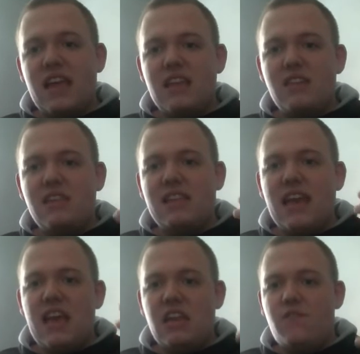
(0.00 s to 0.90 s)
anything
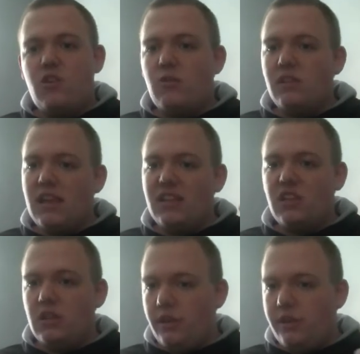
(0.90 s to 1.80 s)
that any of you would like
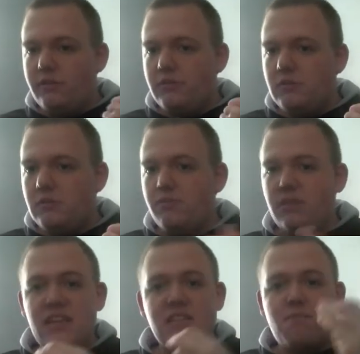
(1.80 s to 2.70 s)
to learn,
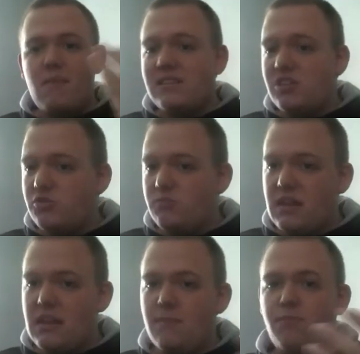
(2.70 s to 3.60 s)
please message me.